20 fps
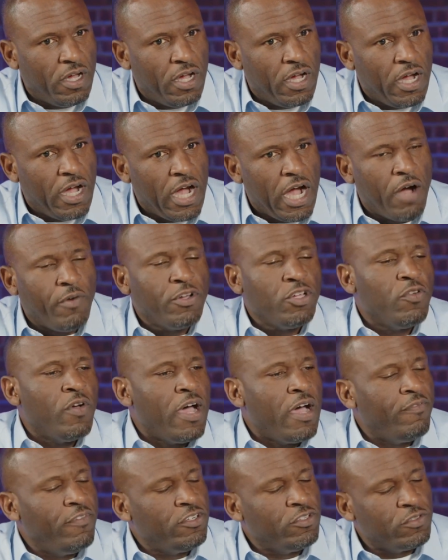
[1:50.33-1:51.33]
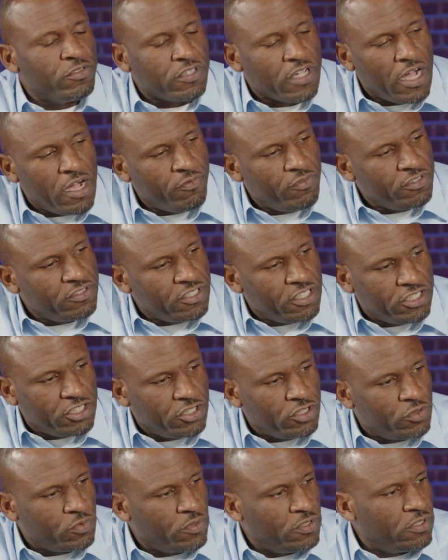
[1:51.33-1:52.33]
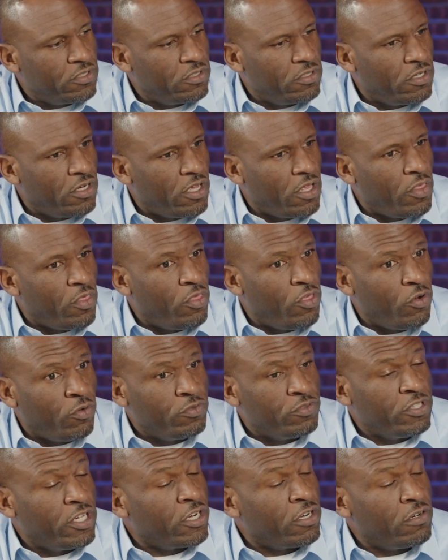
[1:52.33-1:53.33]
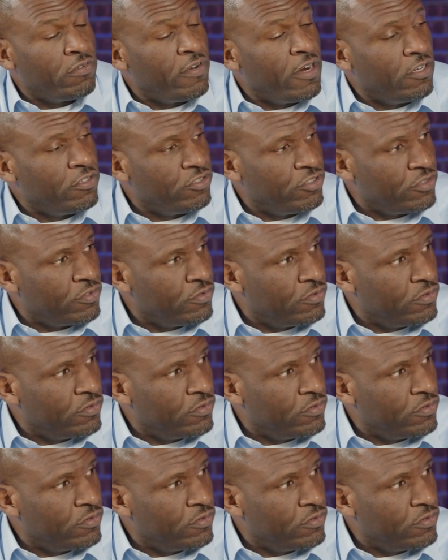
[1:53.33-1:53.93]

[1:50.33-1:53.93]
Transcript: How are you having those conversations with those that are around you?